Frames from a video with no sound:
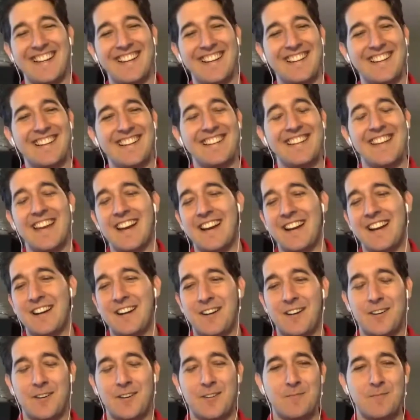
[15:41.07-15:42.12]

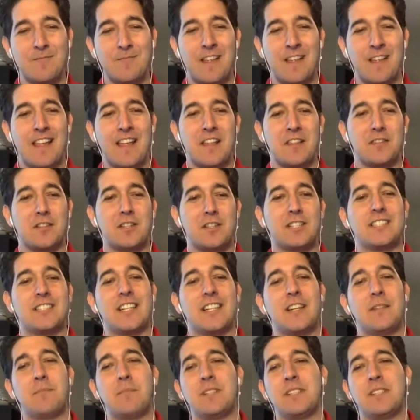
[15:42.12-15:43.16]
Yeah. There's
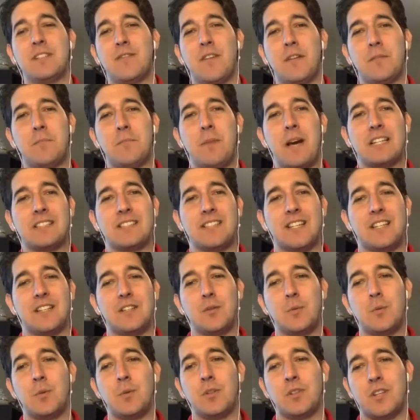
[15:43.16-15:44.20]
any piece of advice that
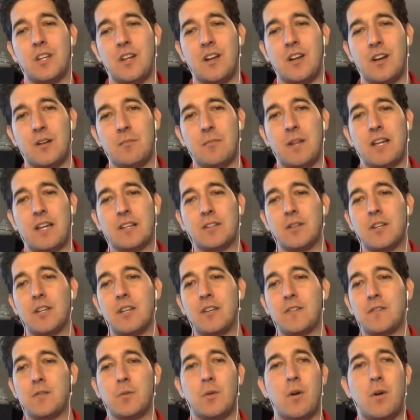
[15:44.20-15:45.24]
you would like to
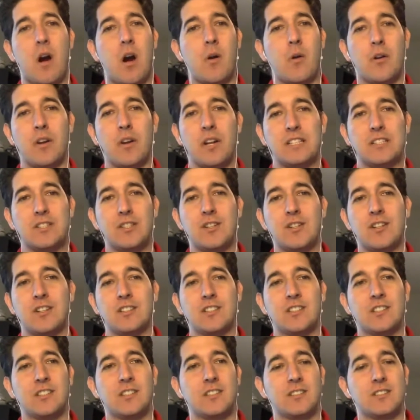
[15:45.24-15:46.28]
give to our
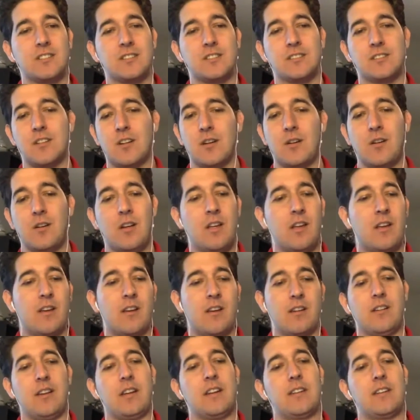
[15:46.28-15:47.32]
listeners? So
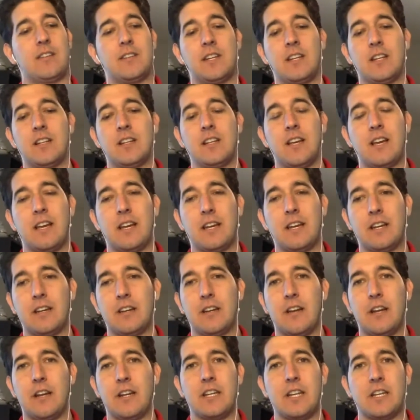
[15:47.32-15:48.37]
anything like
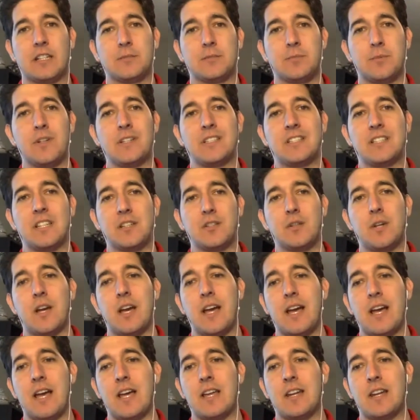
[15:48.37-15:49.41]
any experience that you
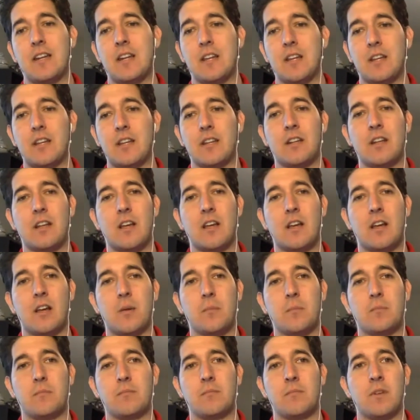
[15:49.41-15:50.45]
had, and
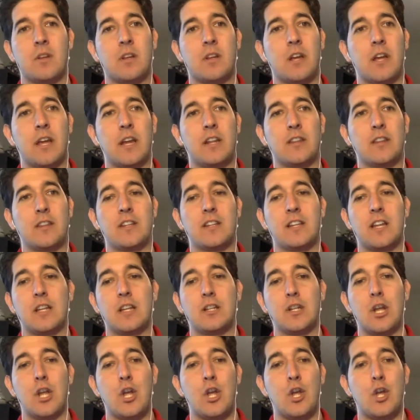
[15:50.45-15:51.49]
anything
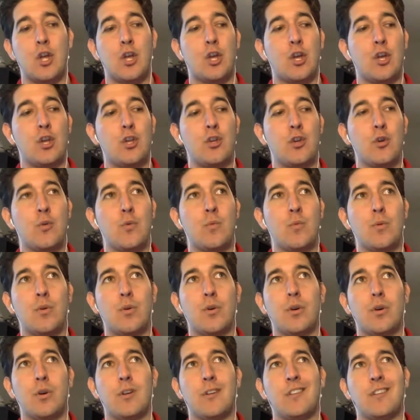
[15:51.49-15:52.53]
that you
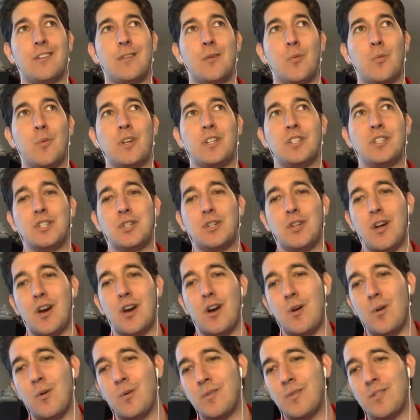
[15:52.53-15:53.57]
would wish you
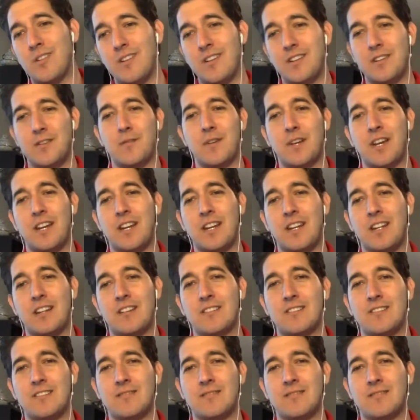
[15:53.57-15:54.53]
know at the beginning.